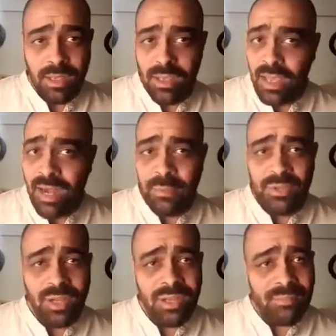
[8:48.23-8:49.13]
And I'm
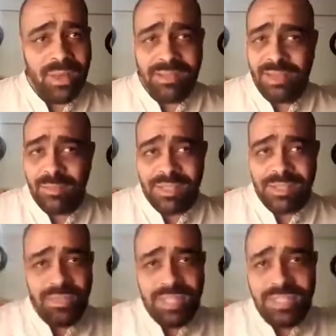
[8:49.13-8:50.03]
not talking about
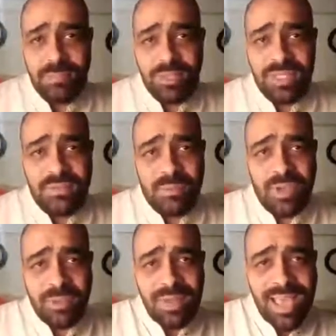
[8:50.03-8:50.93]
something in specific, I'm
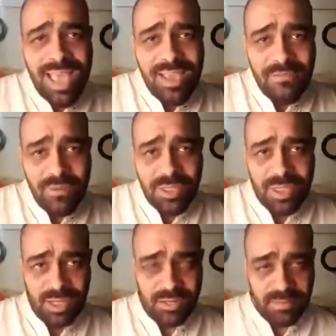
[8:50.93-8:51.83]
talking about
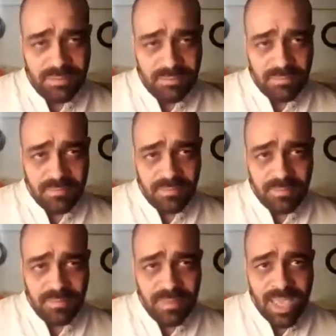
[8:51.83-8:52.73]
everything.
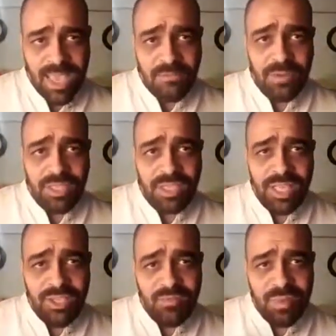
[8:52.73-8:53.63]
Everything
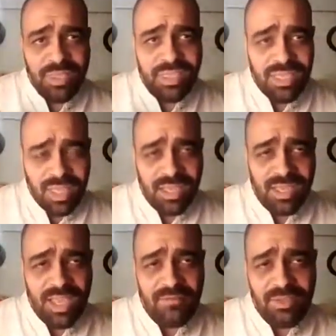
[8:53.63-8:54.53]
that you've been
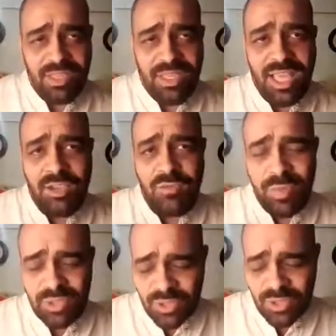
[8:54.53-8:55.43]
thinking, everything that you've
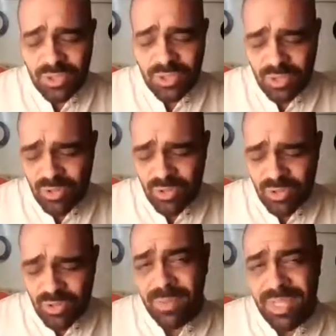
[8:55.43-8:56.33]
been doing,
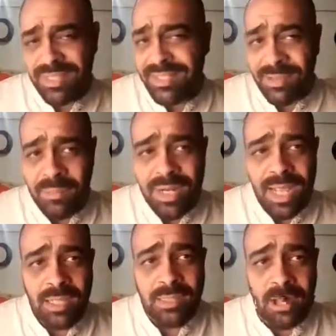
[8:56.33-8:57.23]
it's somebody
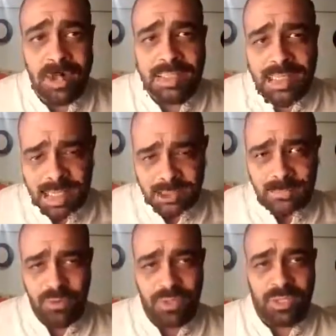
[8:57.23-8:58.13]
else's thoughts and
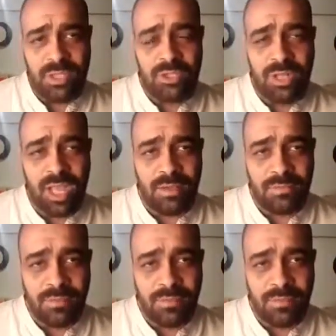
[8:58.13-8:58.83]
influence in your life.